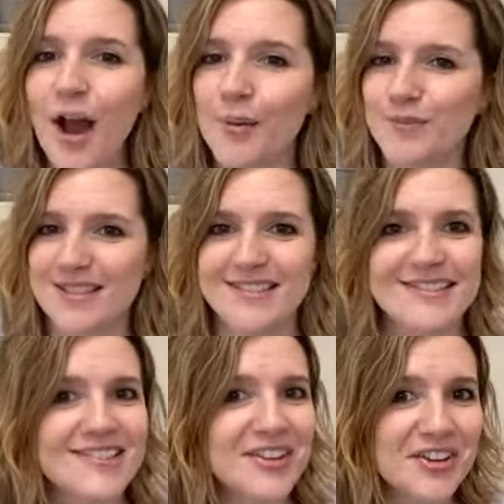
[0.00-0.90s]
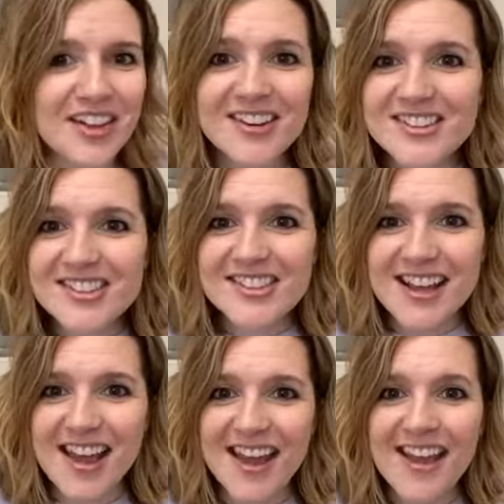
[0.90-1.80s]
I'm still there
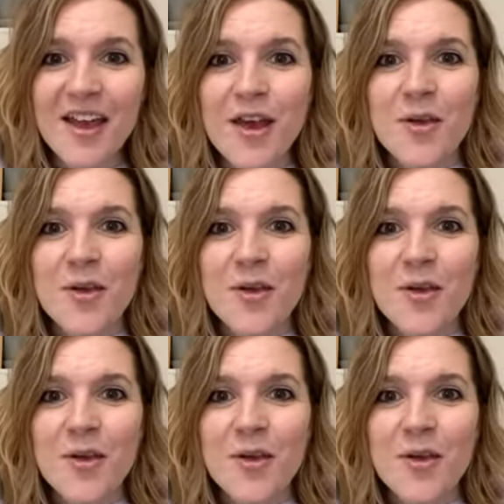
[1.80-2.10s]
today,